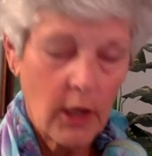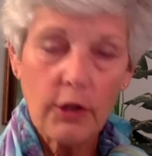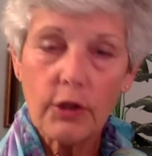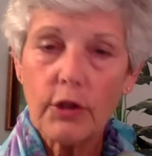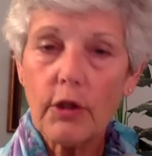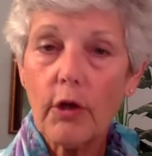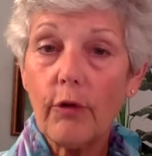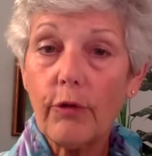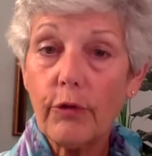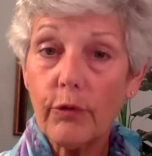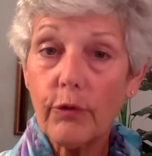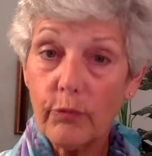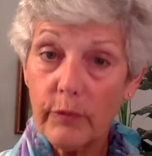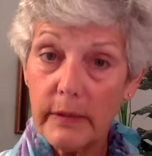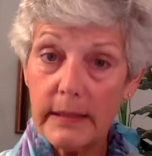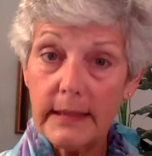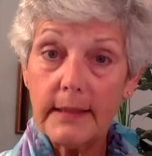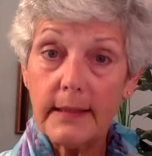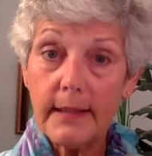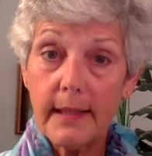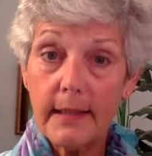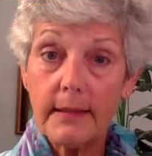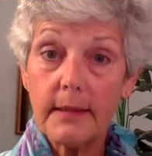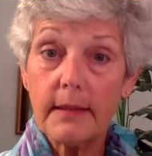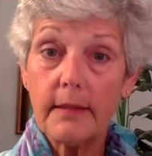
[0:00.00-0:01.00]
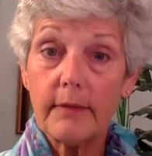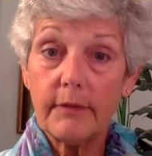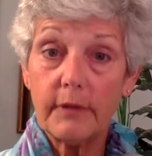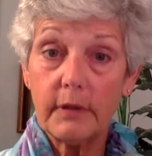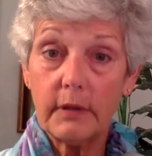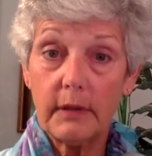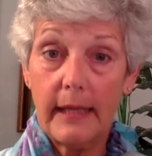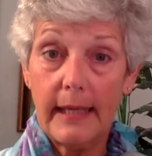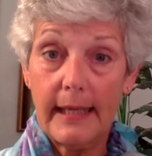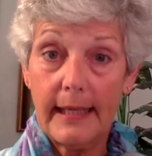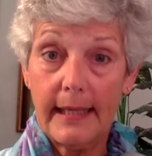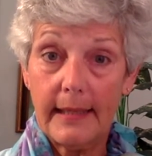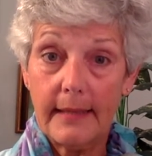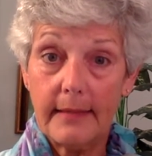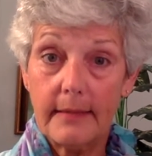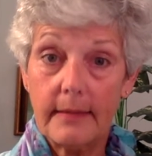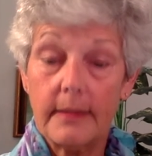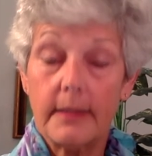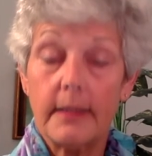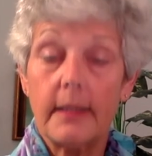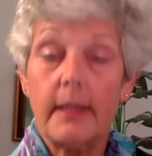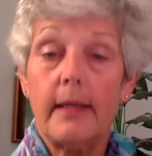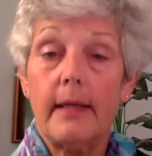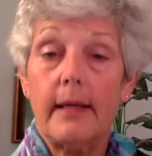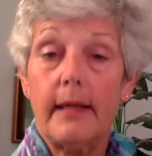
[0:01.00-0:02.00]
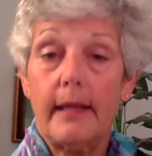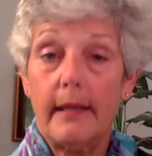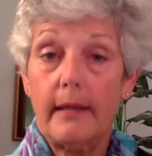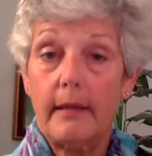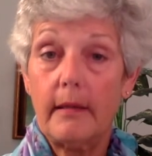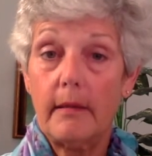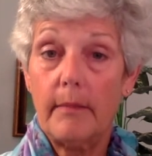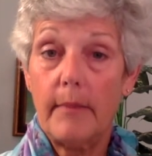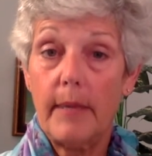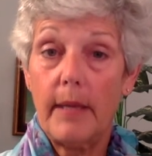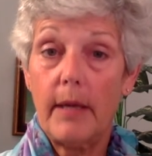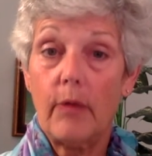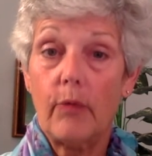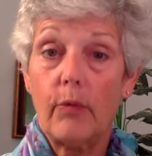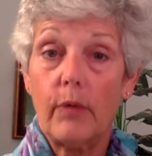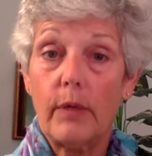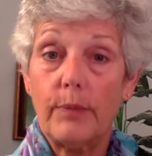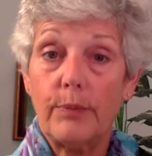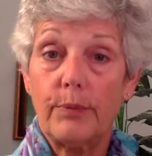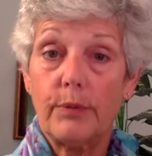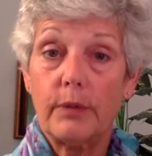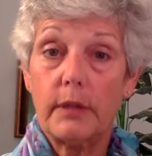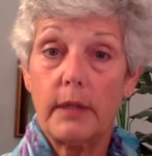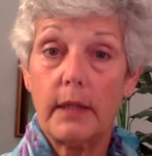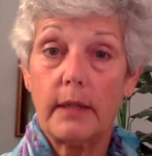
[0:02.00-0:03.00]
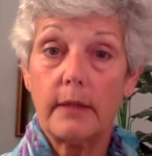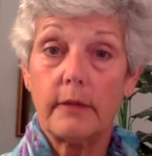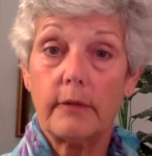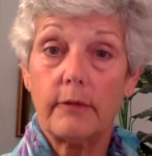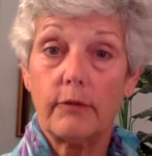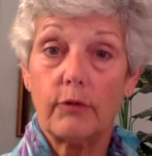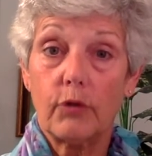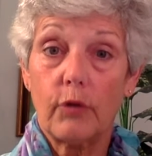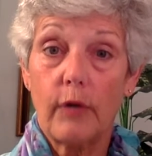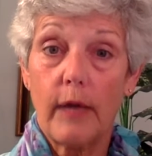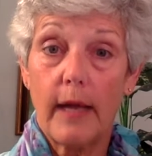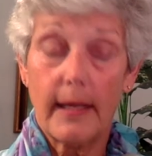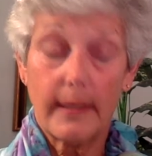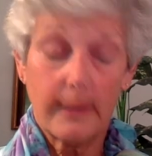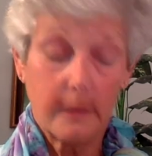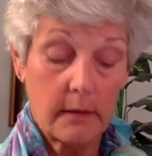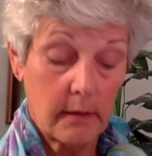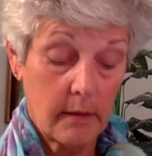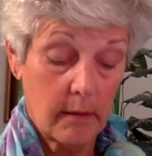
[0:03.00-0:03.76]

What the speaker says: So 3 sets of glands in the male reproductive tract.